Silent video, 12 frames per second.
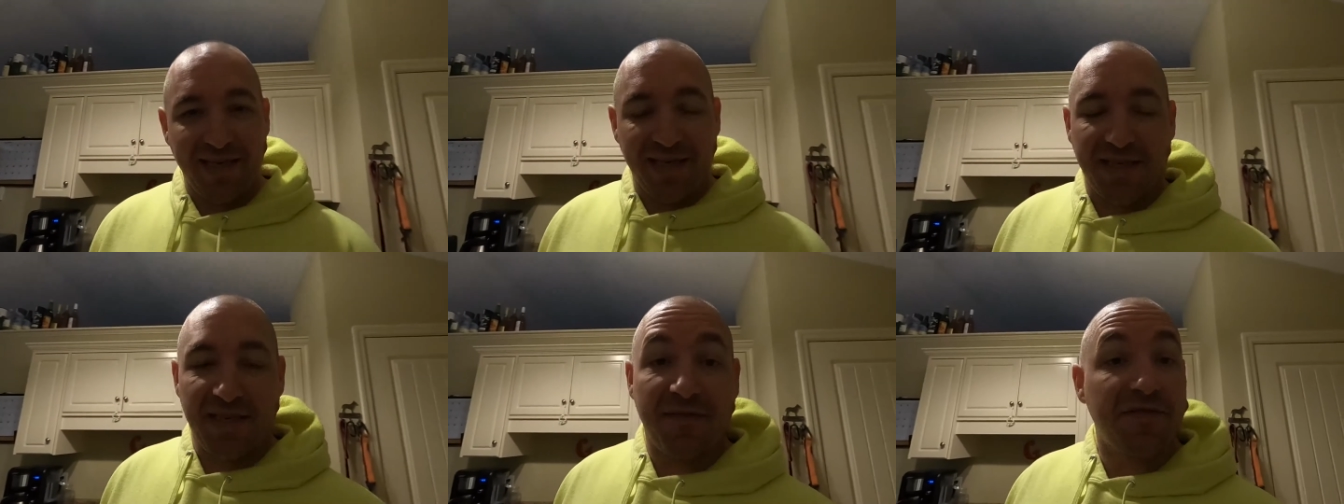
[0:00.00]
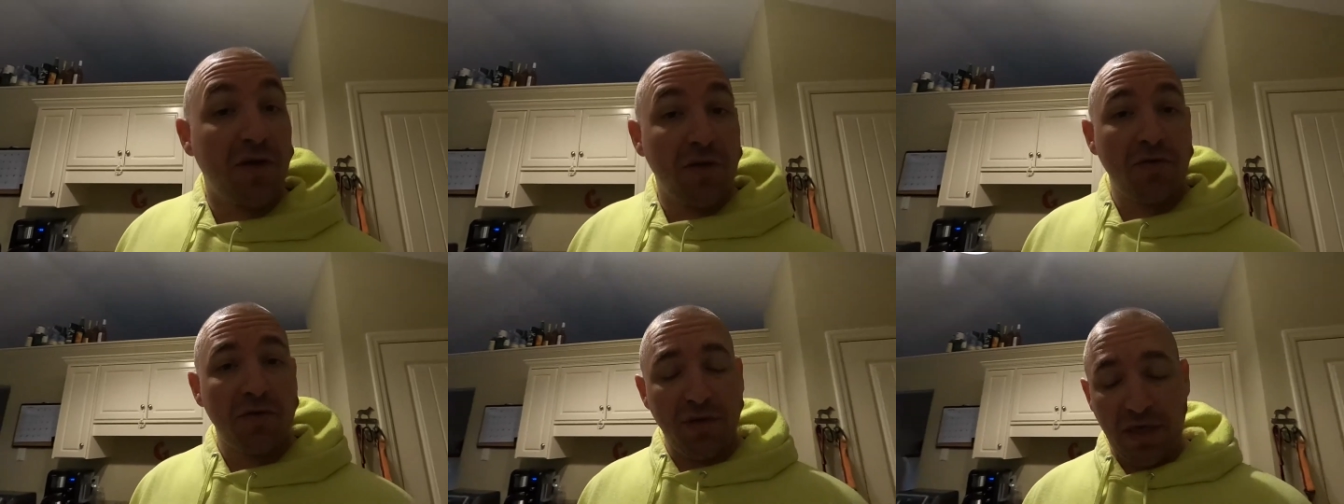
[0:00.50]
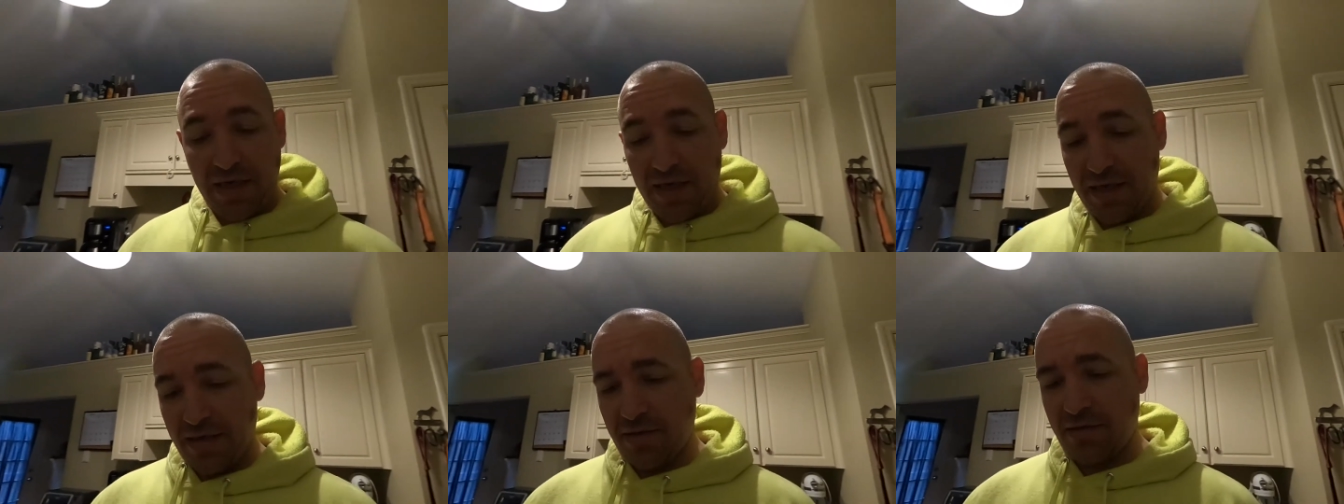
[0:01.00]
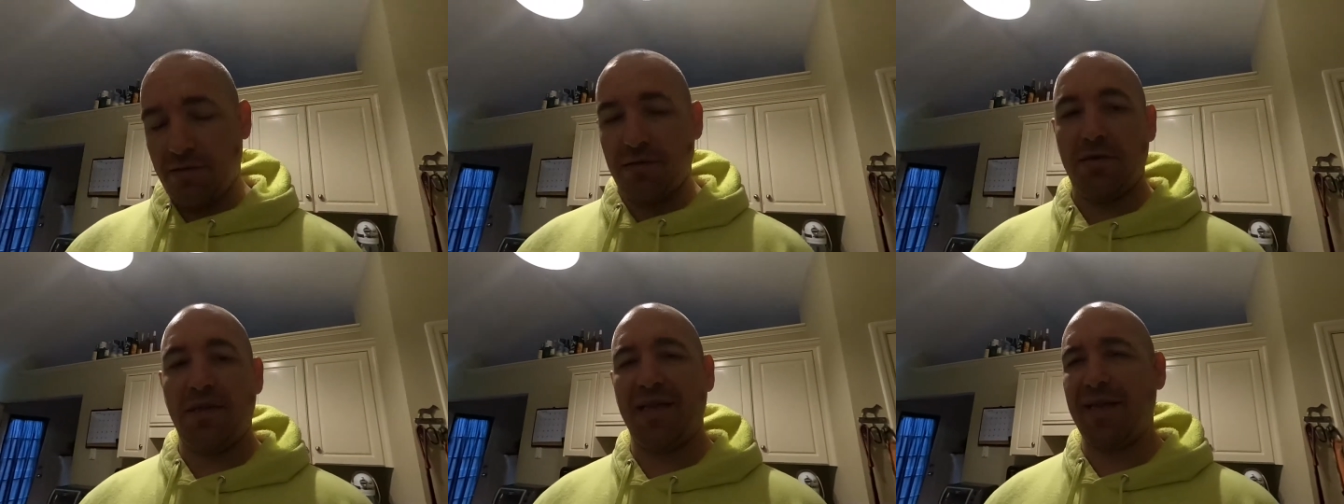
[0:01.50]
seconds left. So I
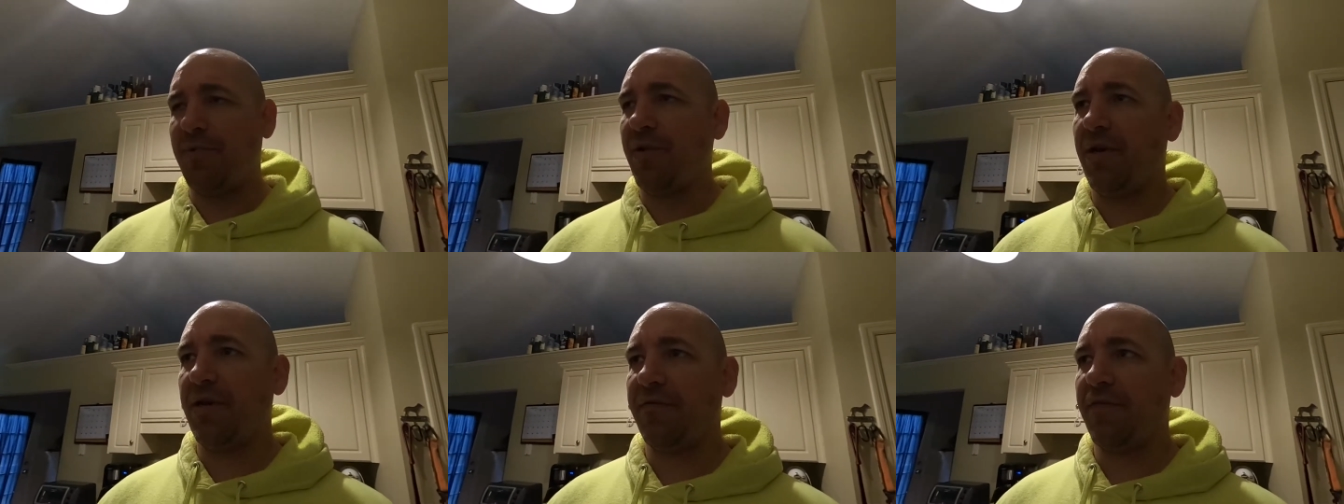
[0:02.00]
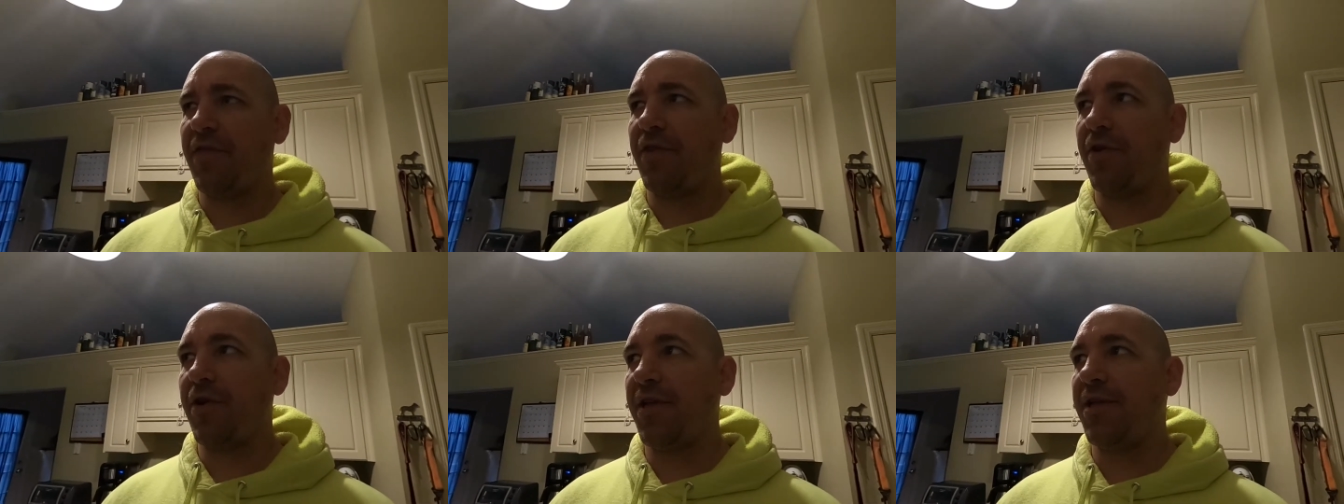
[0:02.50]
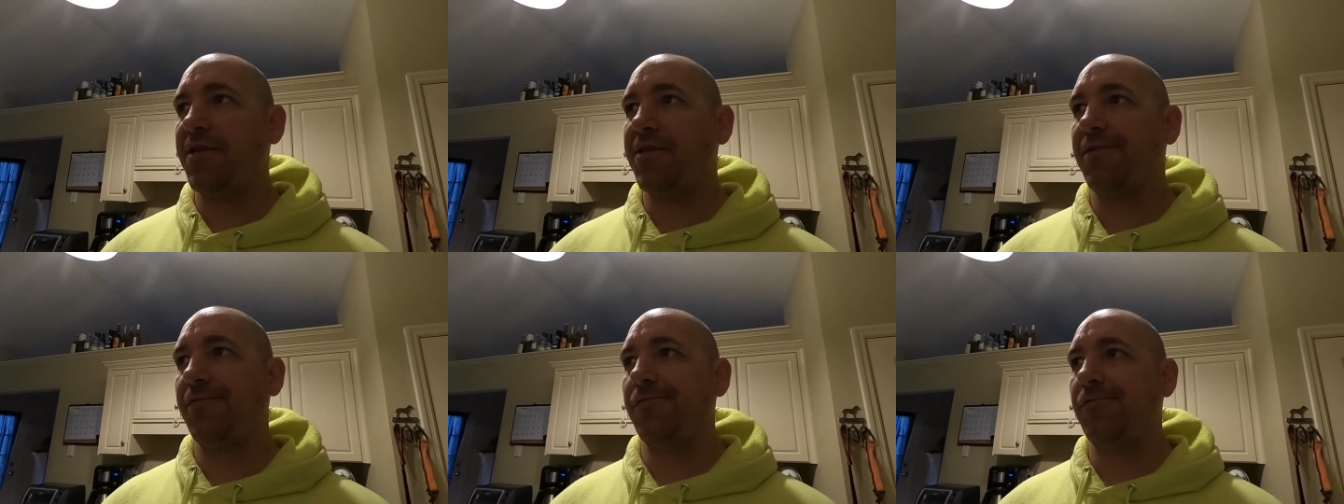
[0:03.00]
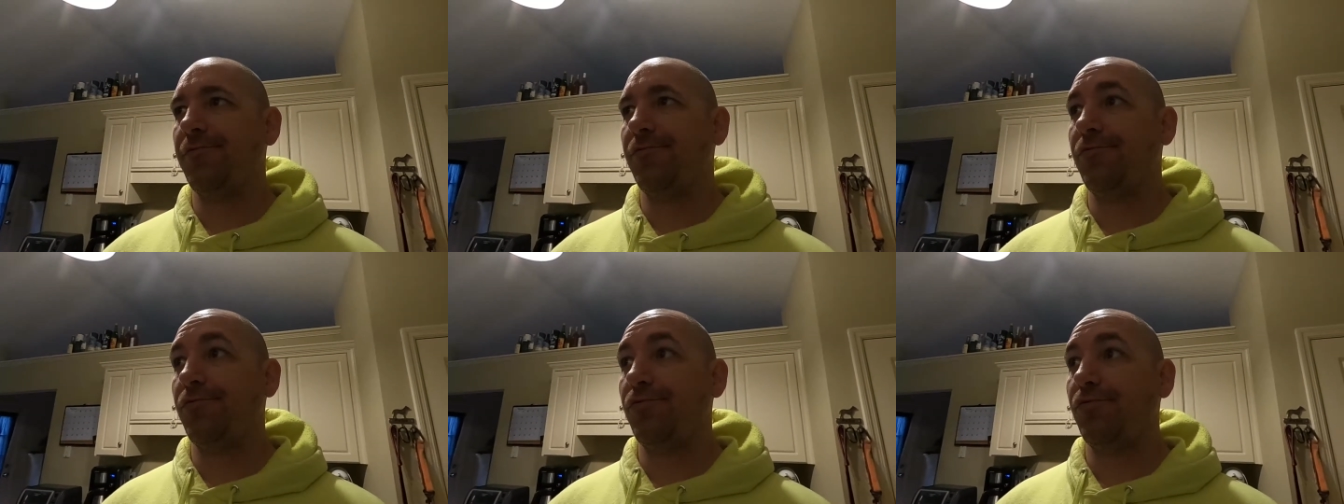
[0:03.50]
think I put it in for 30, so
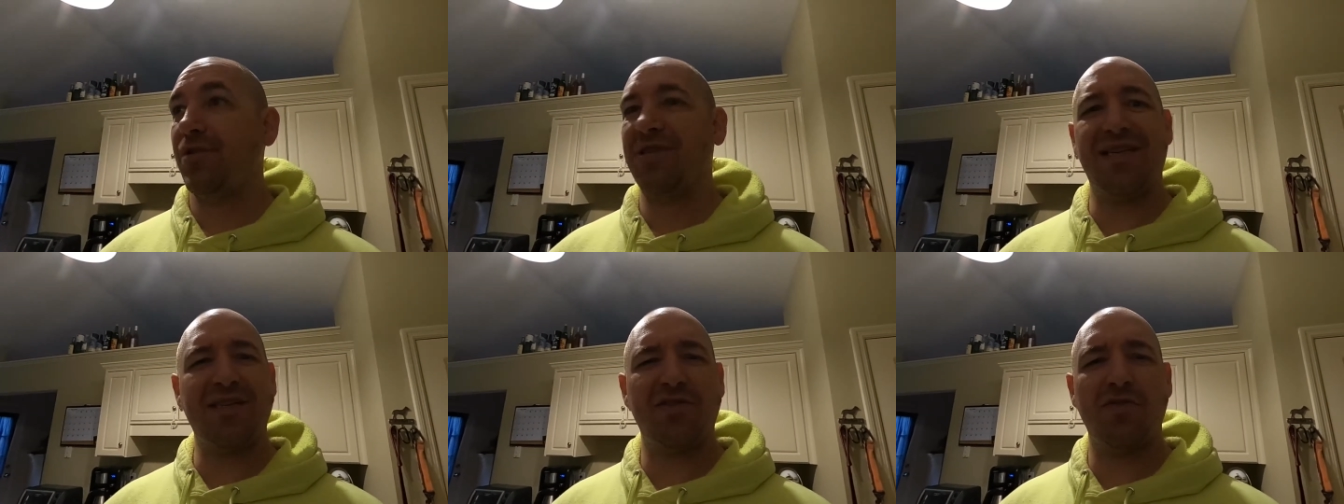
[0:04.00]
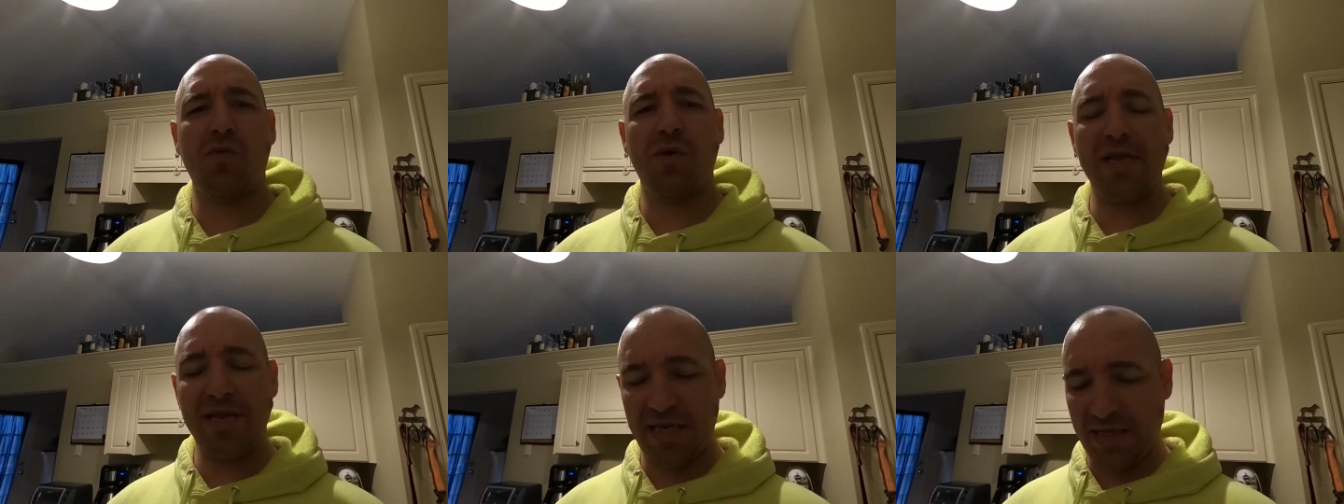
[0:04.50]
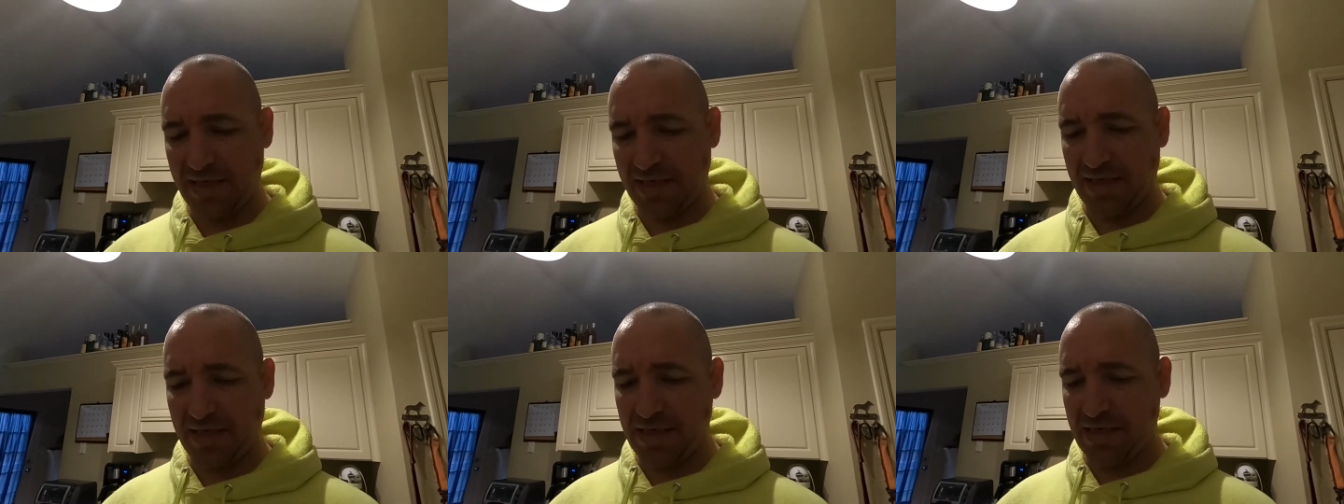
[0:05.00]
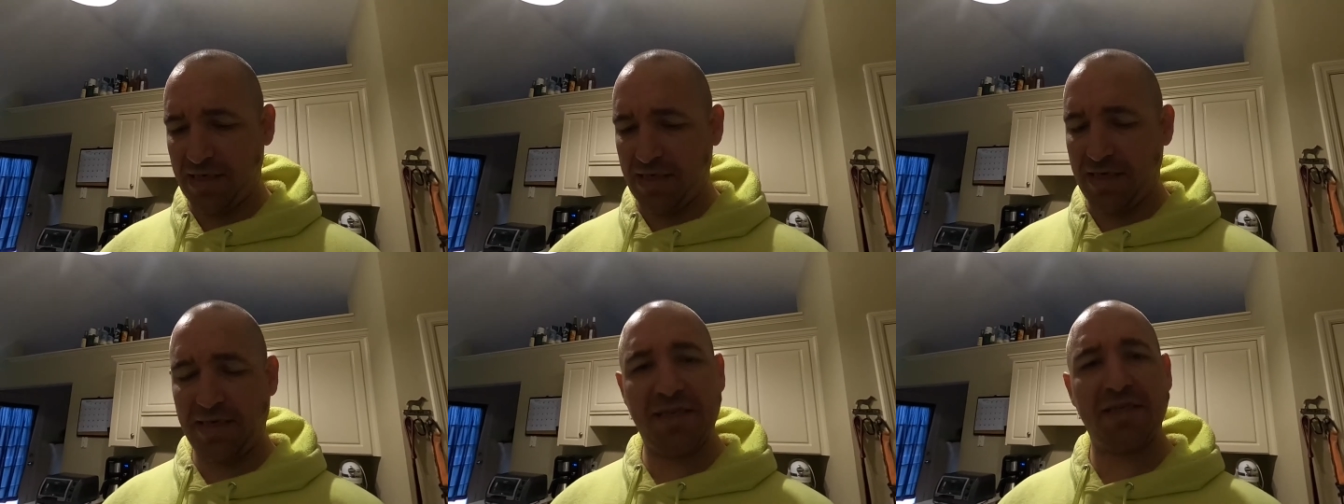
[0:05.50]
what is that,
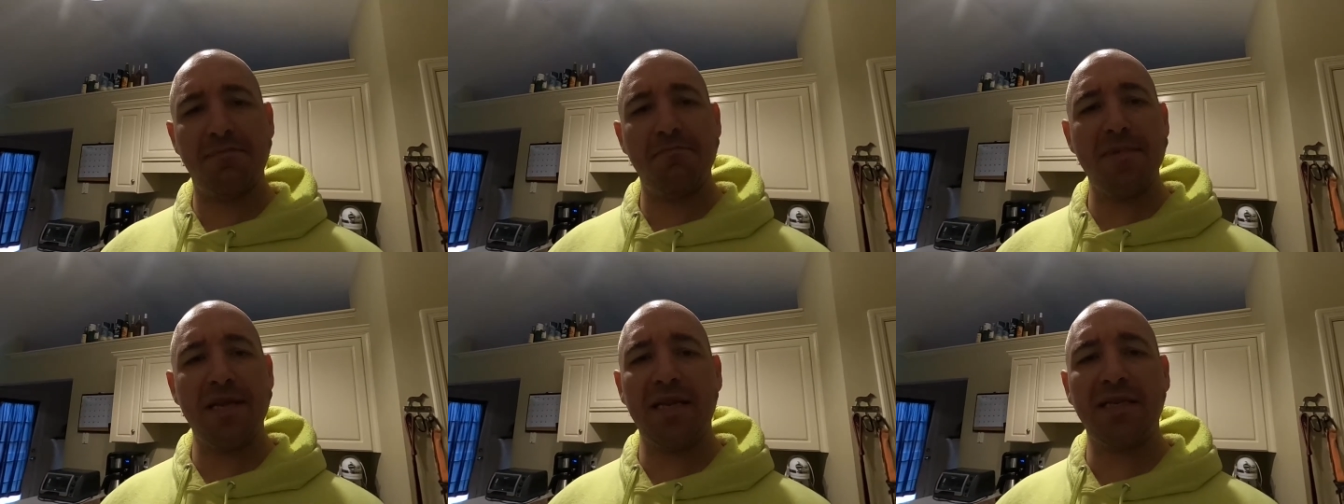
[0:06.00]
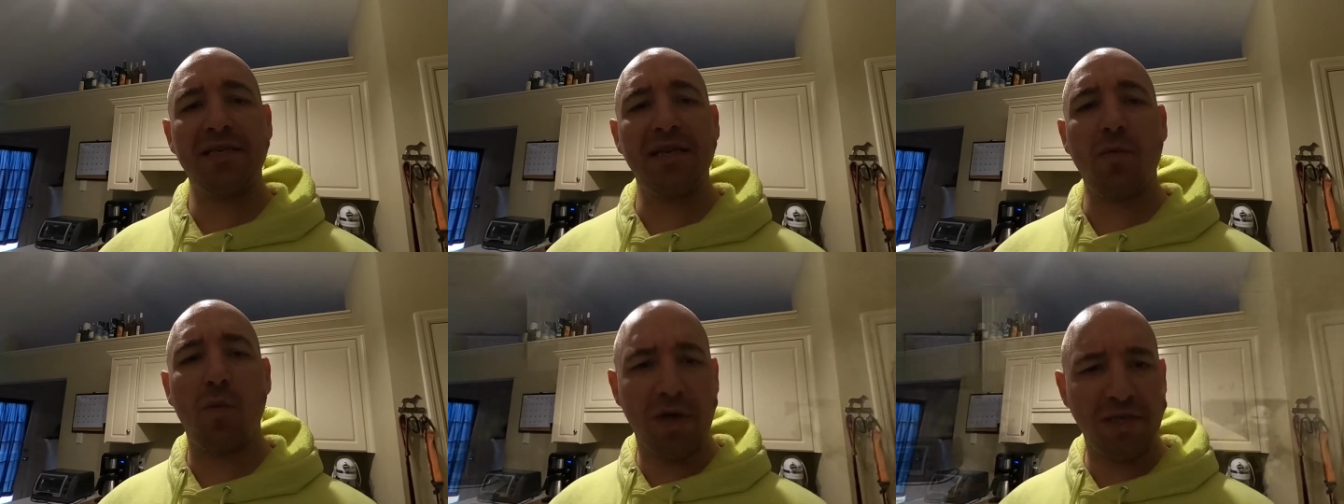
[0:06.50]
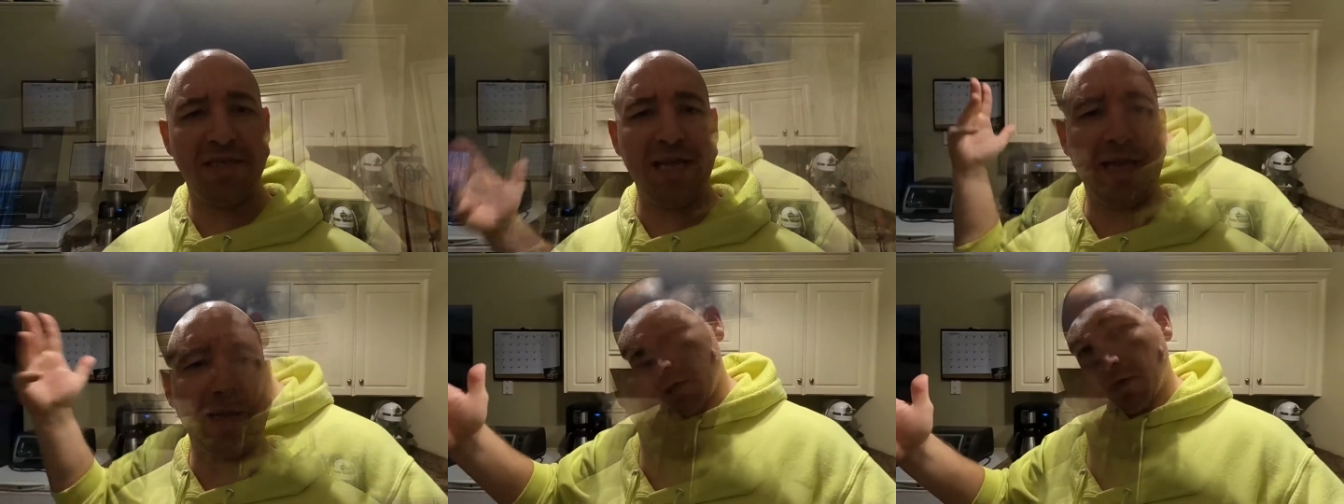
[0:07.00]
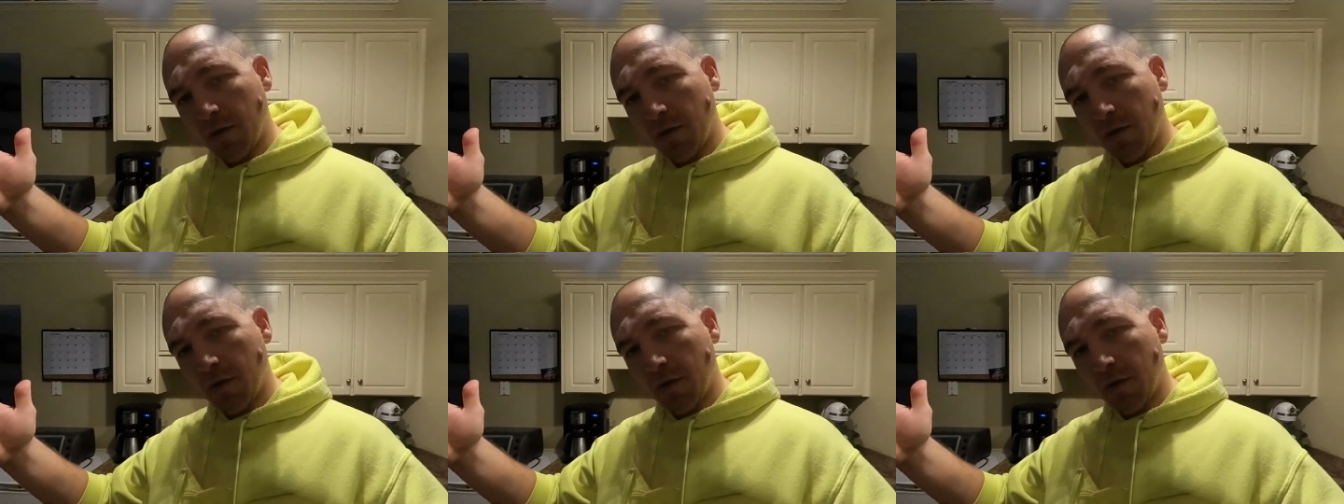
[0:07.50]
26 minutes and 1 second.